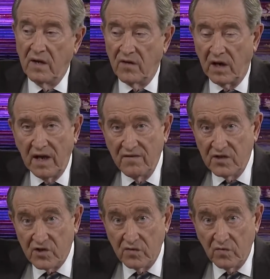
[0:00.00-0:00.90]
The
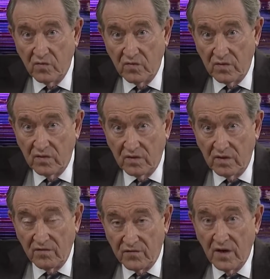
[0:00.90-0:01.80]
levee's on
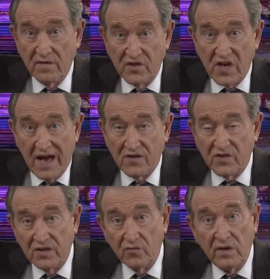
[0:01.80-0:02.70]
in front of his house,
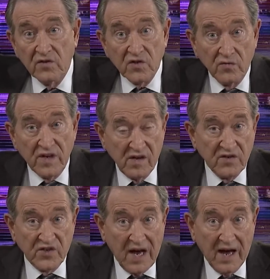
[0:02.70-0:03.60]
and the river's on the other
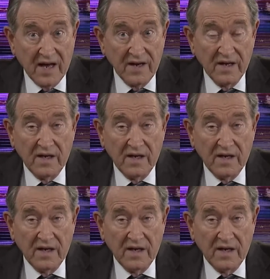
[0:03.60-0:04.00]
side.